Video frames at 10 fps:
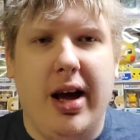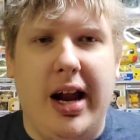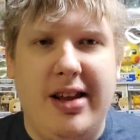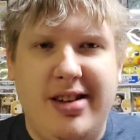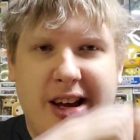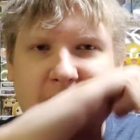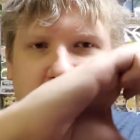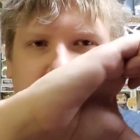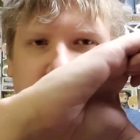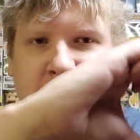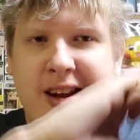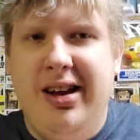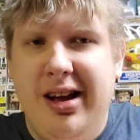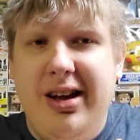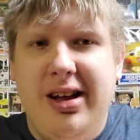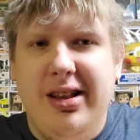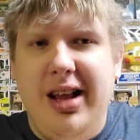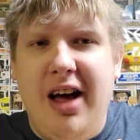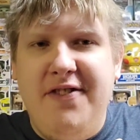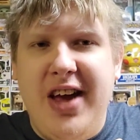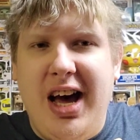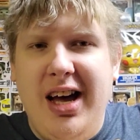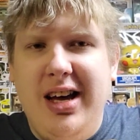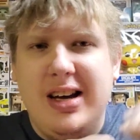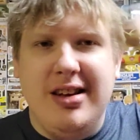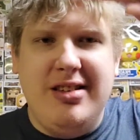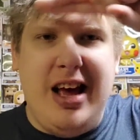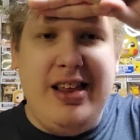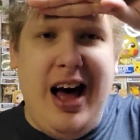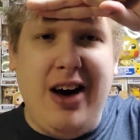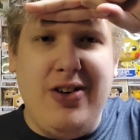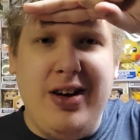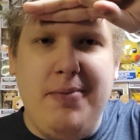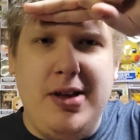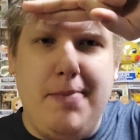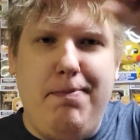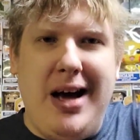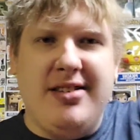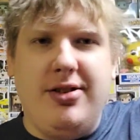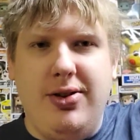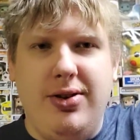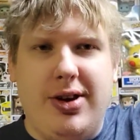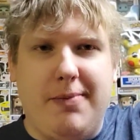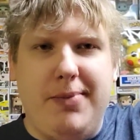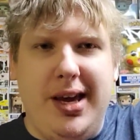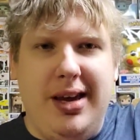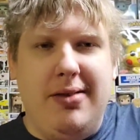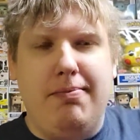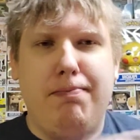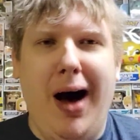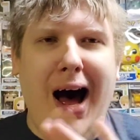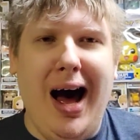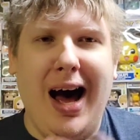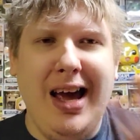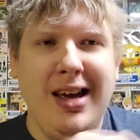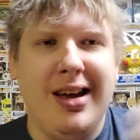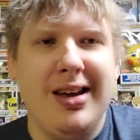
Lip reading: And until then, love ya, stand out, and be the best you can be. Bye!